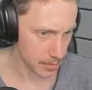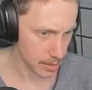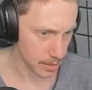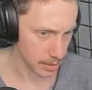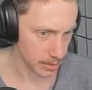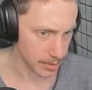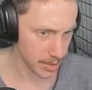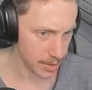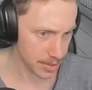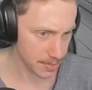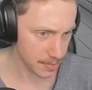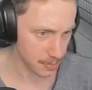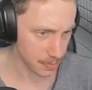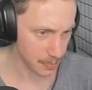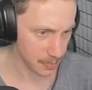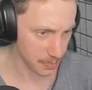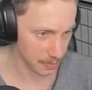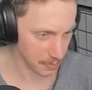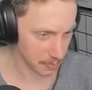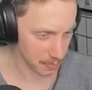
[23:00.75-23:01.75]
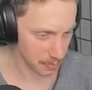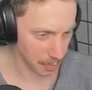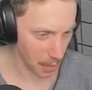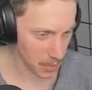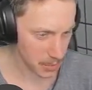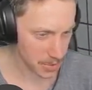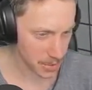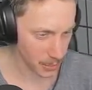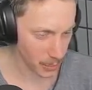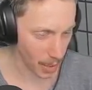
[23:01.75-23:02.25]
this
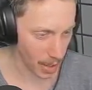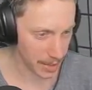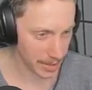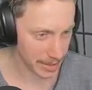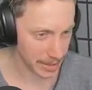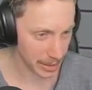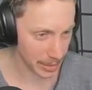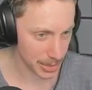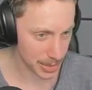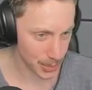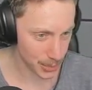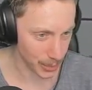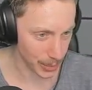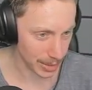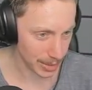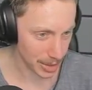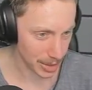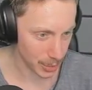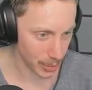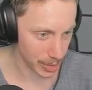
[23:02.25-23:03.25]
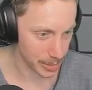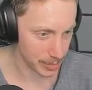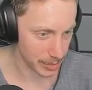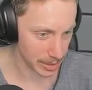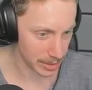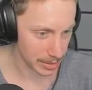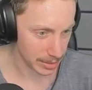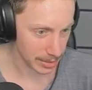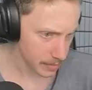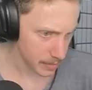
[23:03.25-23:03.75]
poster right here is really
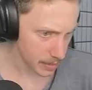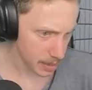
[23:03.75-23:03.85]
creepy.